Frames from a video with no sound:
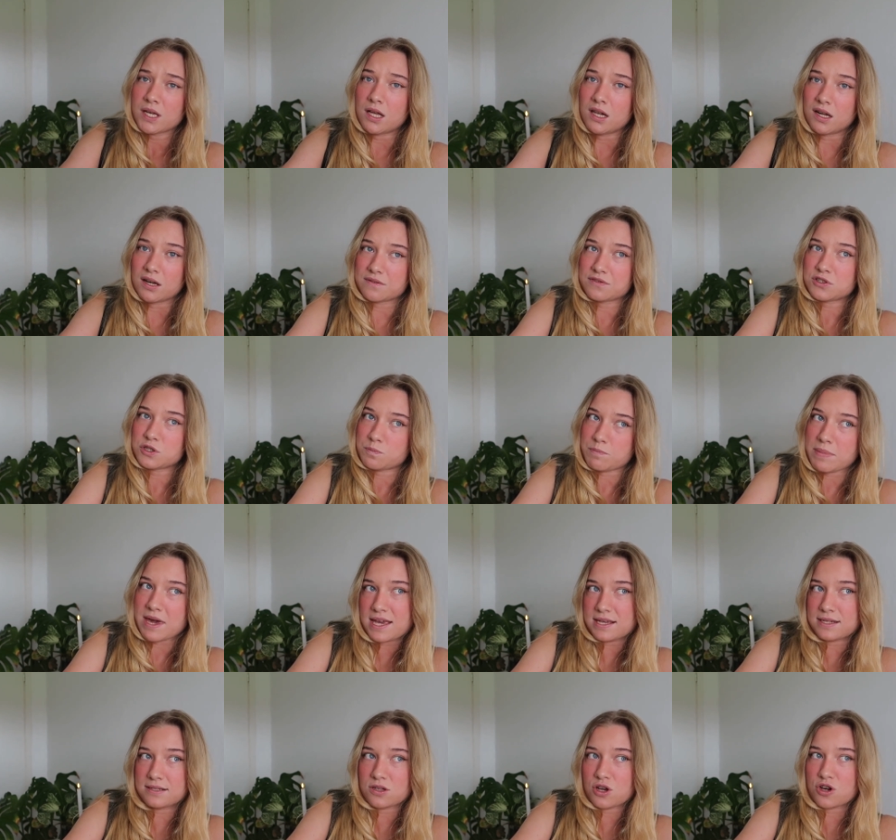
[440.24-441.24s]
a lot of
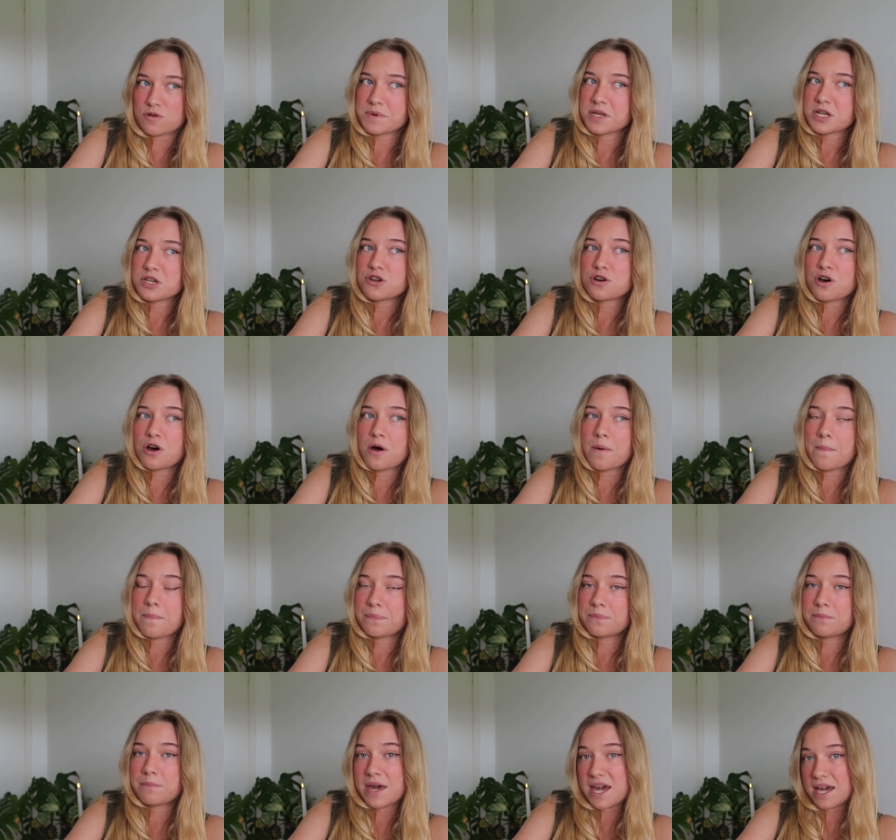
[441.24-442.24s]
space up in your
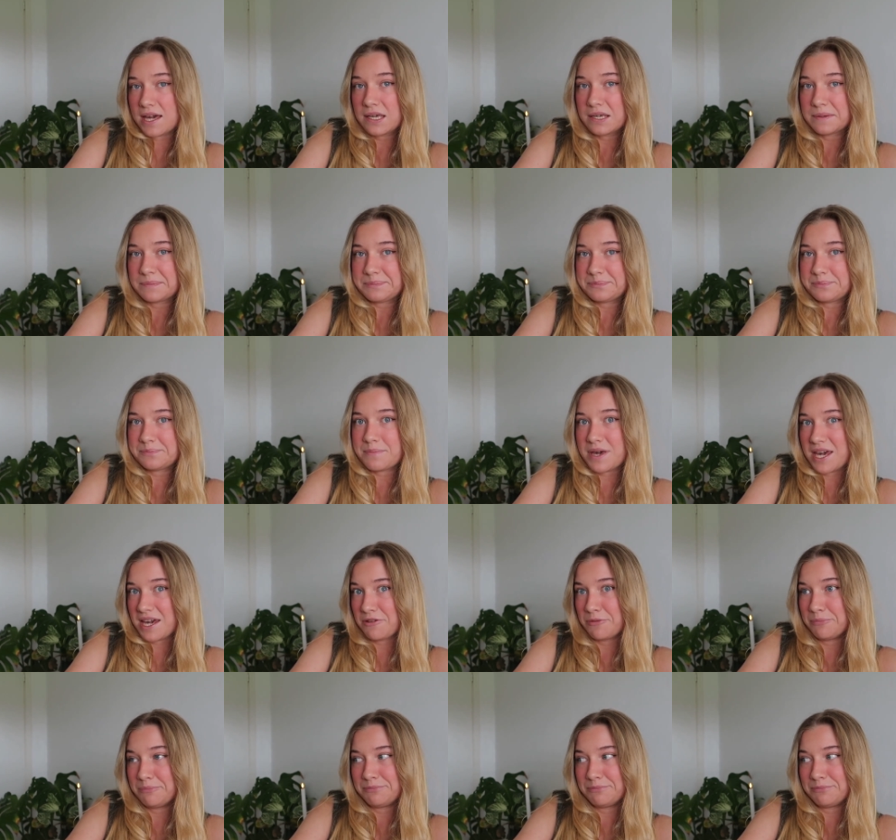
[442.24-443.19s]
backpack.